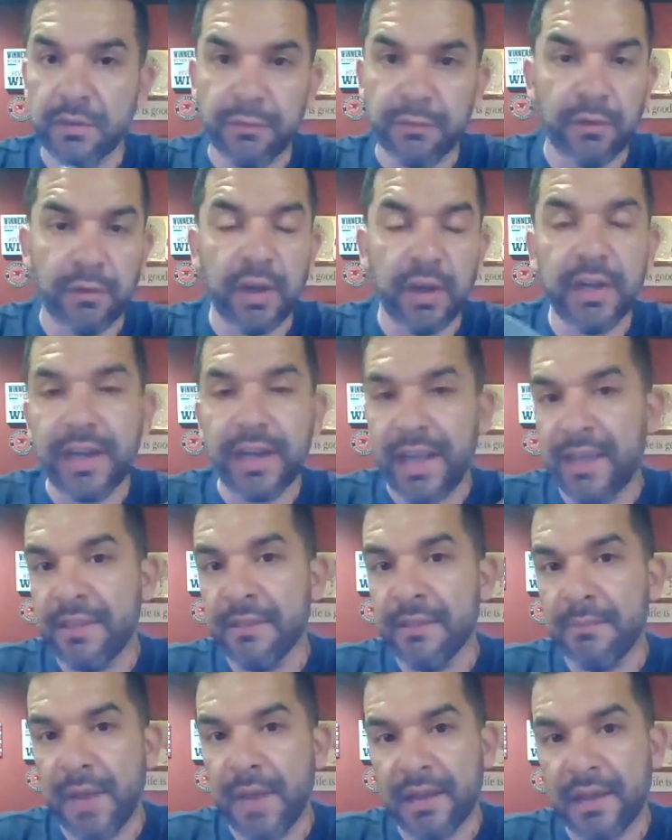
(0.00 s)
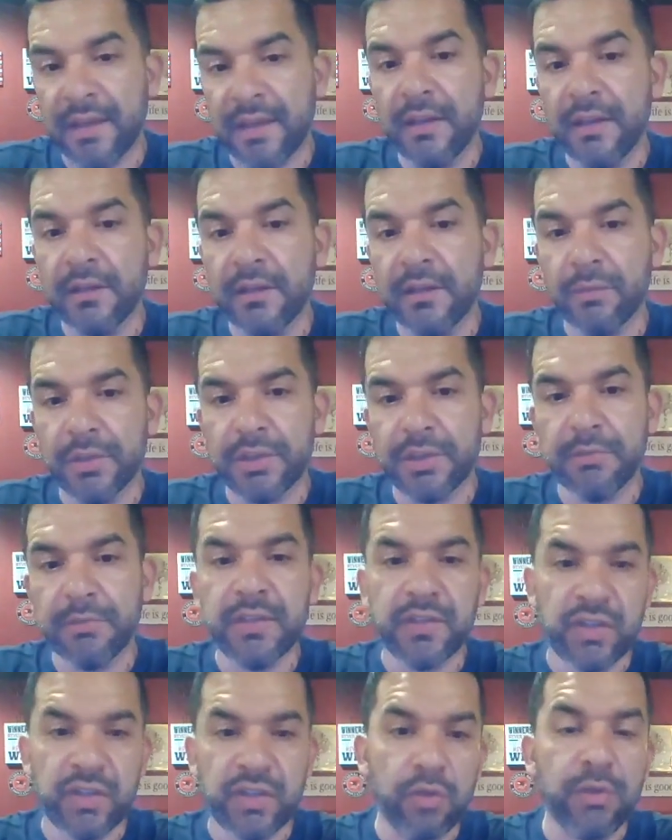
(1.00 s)
front and the back end, which
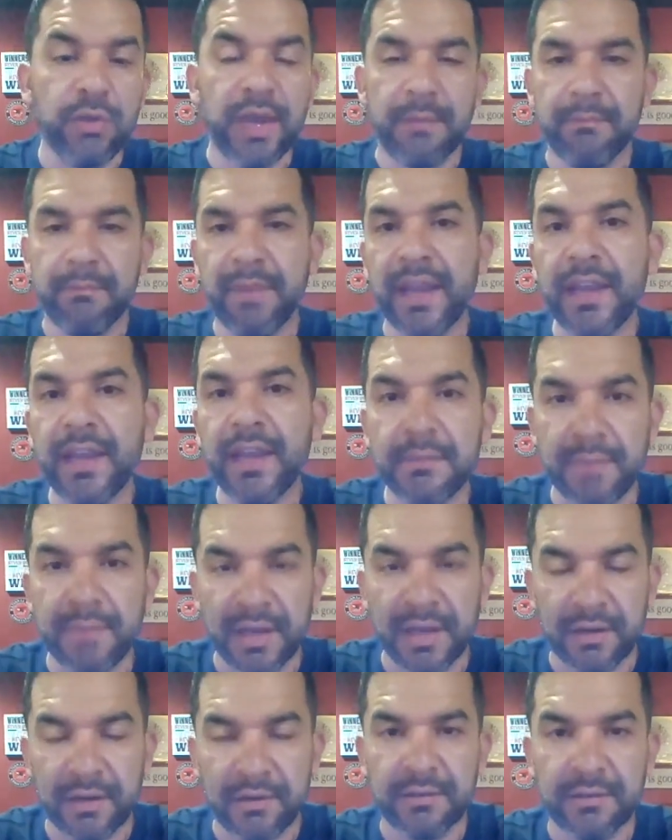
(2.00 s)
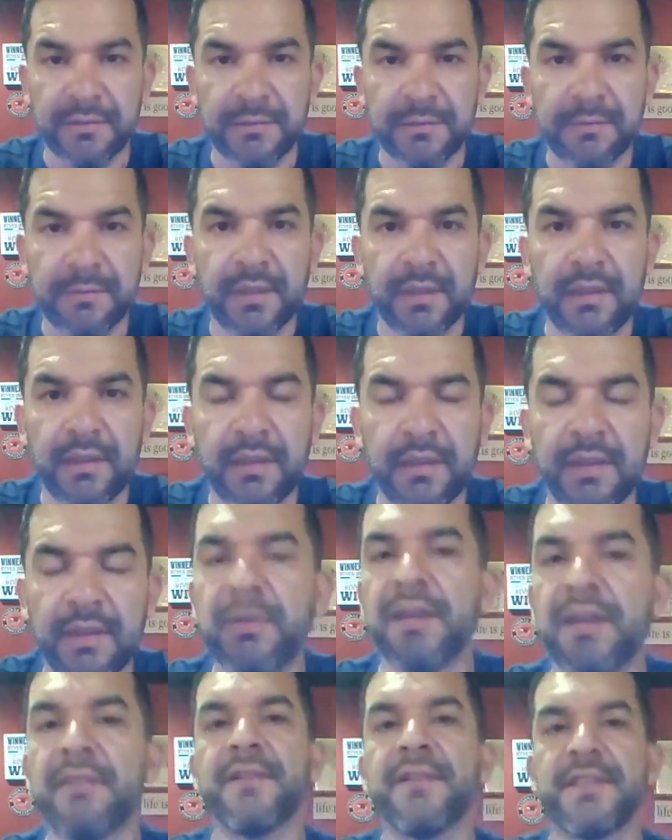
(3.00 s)
means you get paid better.
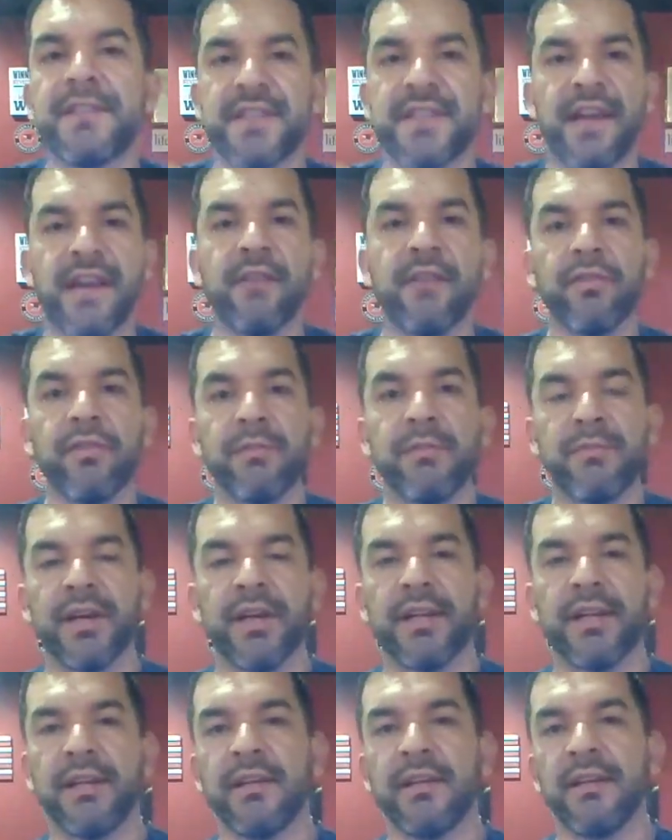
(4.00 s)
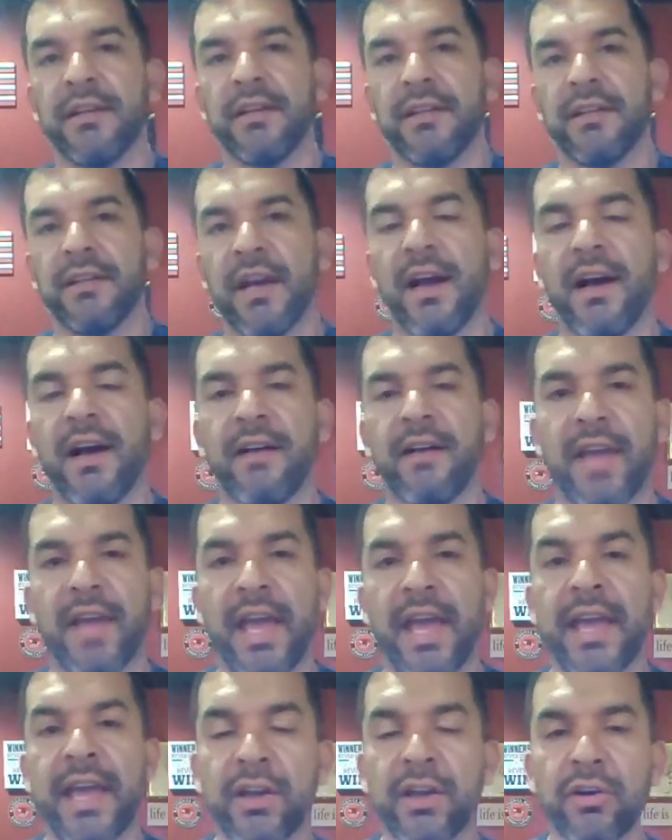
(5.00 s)
Benefits everybody to have
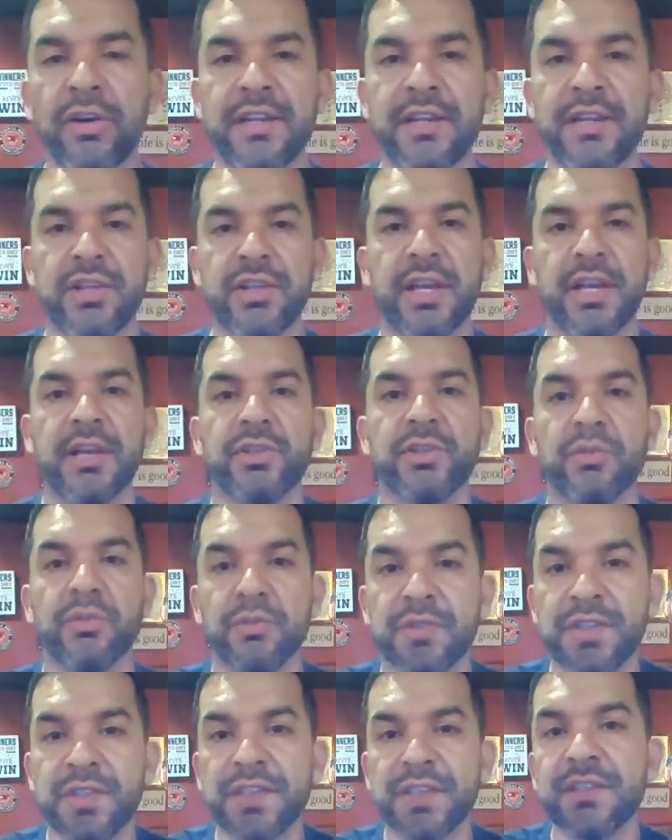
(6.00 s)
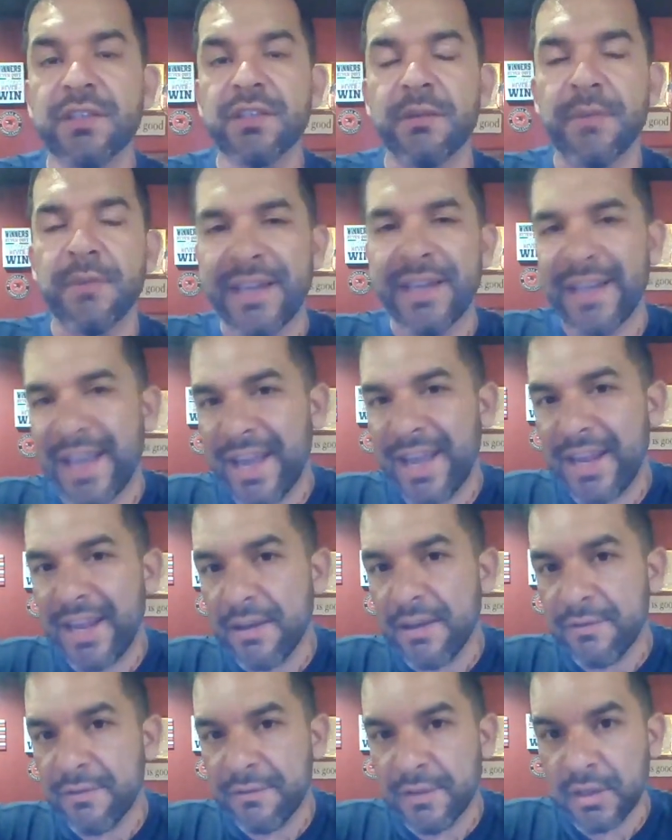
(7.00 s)
a good educational system in
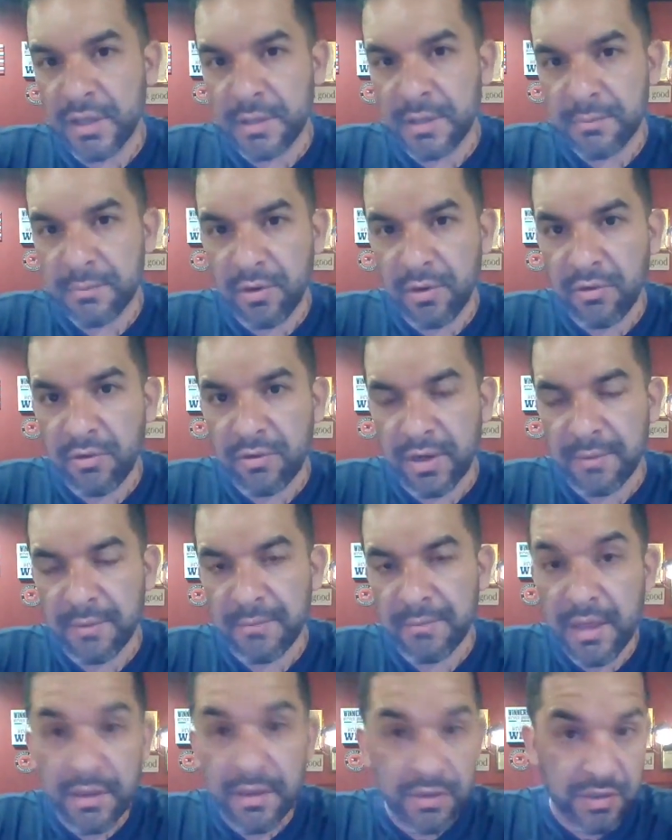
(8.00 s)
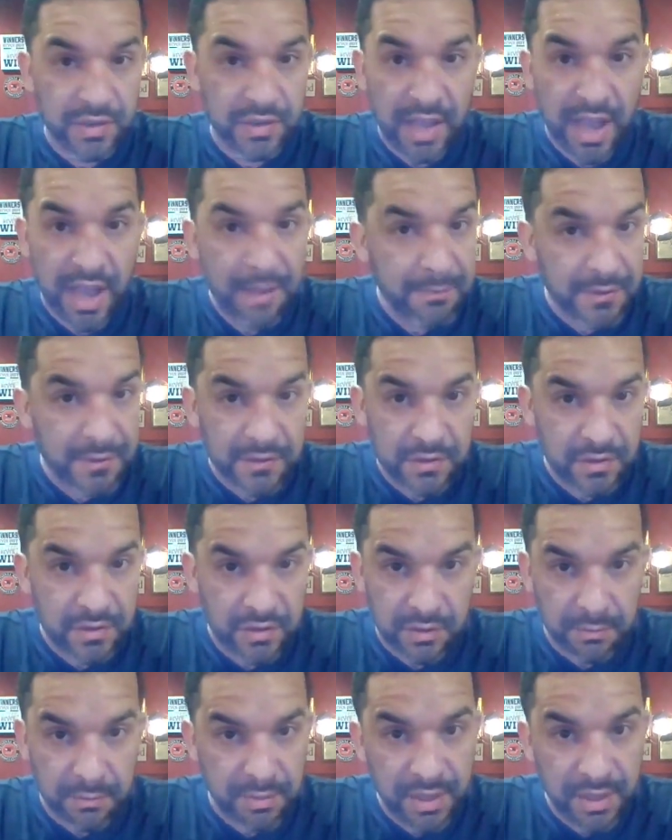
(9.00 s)
any affiliate program. Just happens
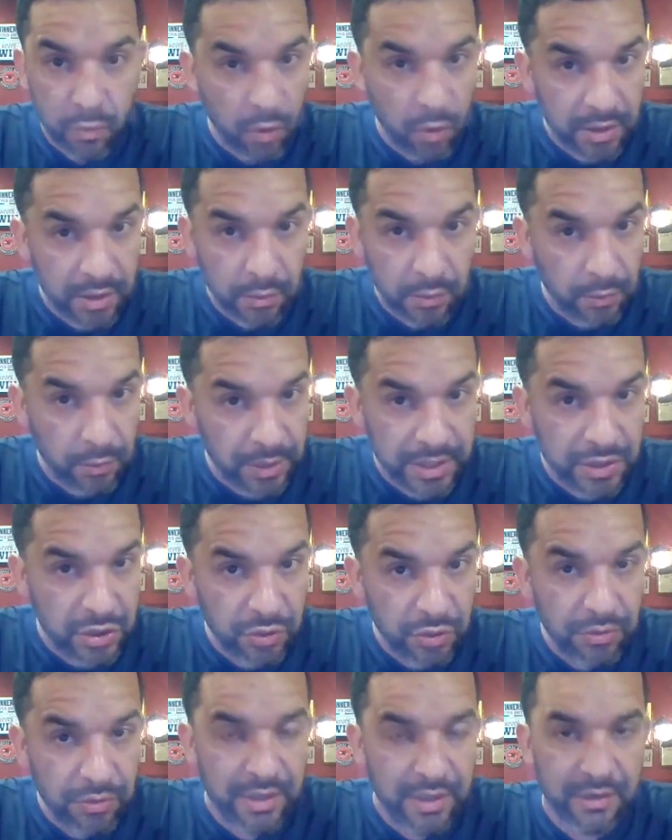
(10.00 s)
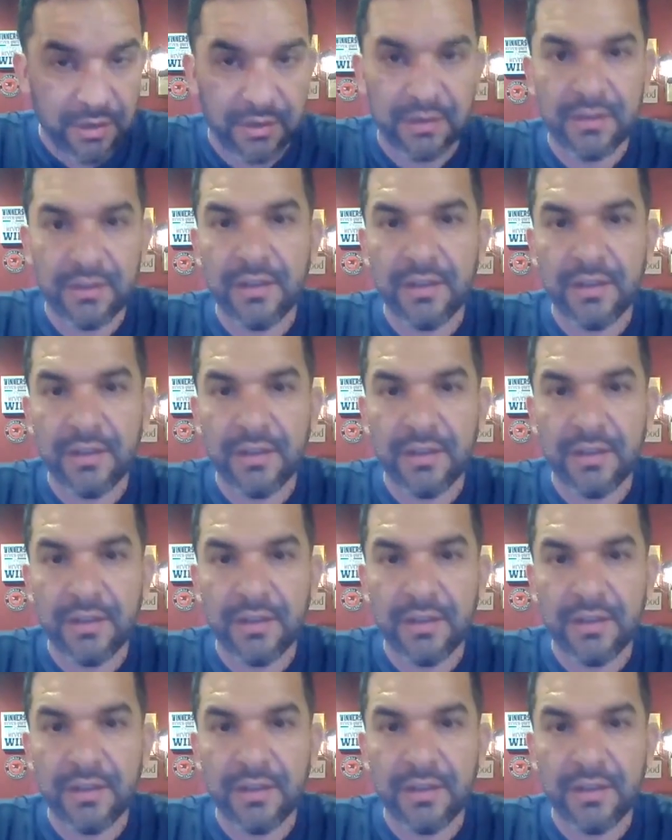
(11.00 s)
to be what we do here.